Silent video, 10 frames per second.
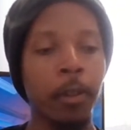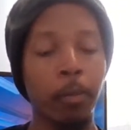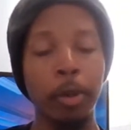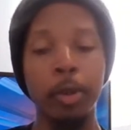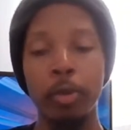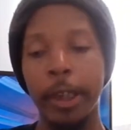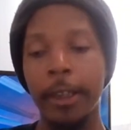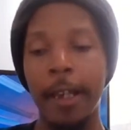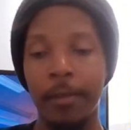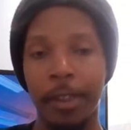person who
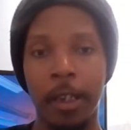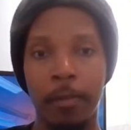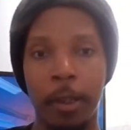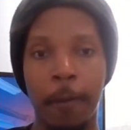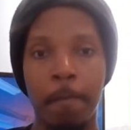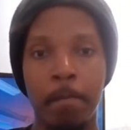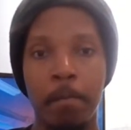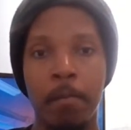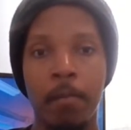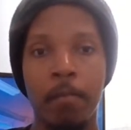kidnapped Sammy
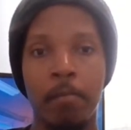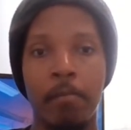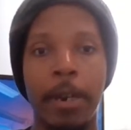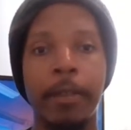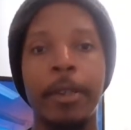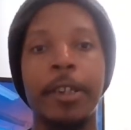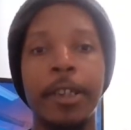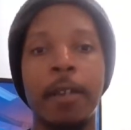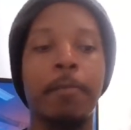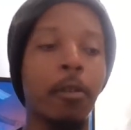might have been the
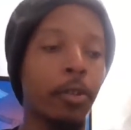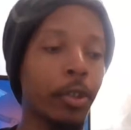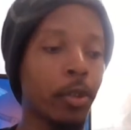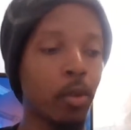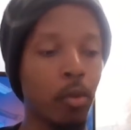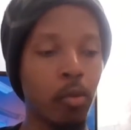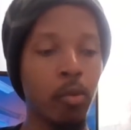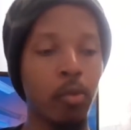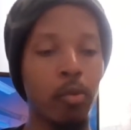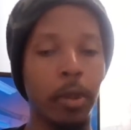same person
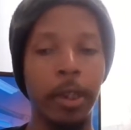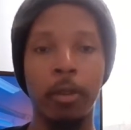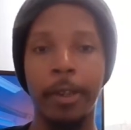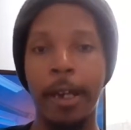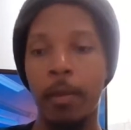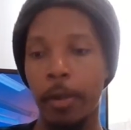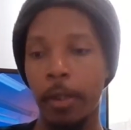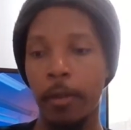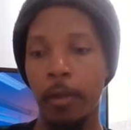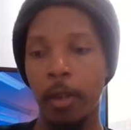who killed
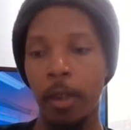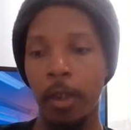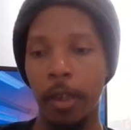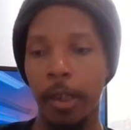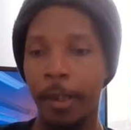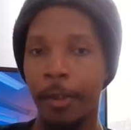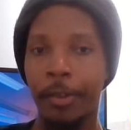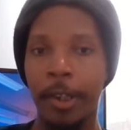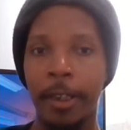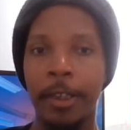Abby. You know,
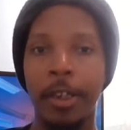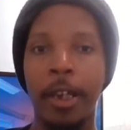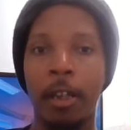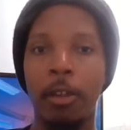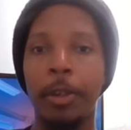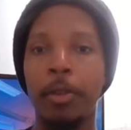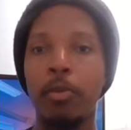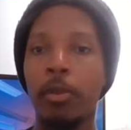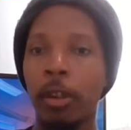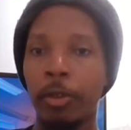saying that she got a little bit
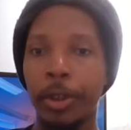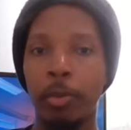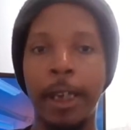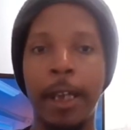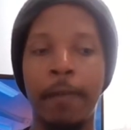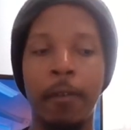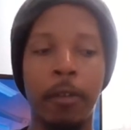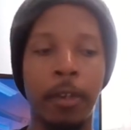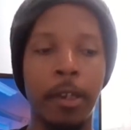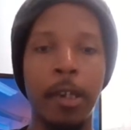too close or
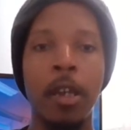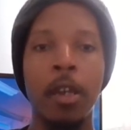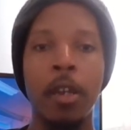whatever, and,